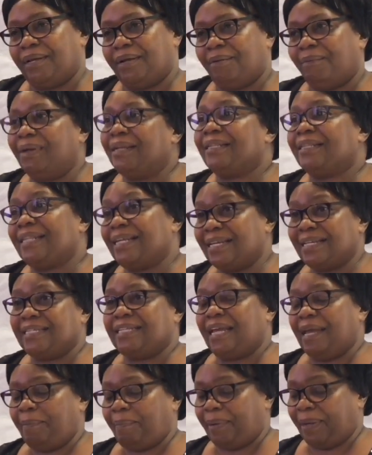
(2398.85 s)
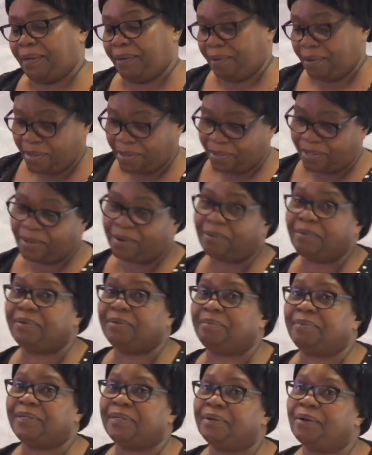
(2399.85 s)
When things happen, they will
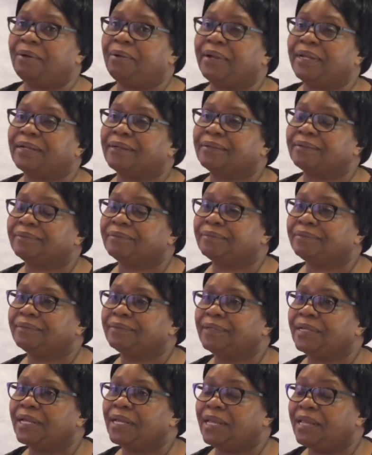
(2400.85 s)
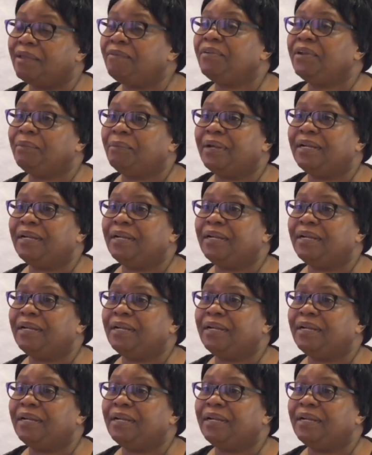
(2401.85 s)
be knowing. Even